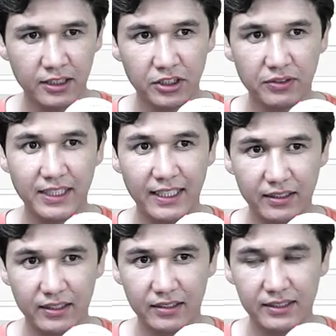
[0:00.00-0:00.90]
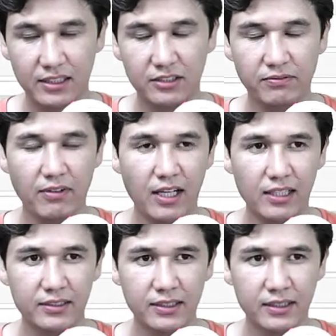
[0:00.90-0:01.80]
you will get the result
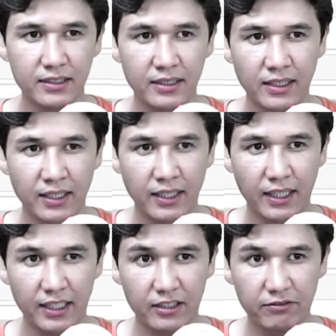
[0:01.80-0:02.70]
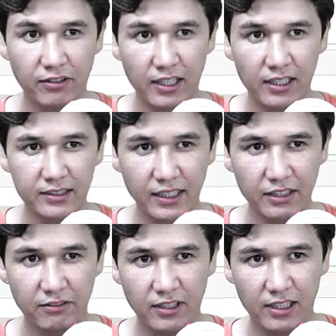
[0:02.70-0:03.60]
false, and false
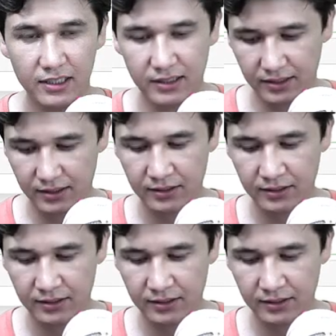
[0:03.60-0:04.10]
and false,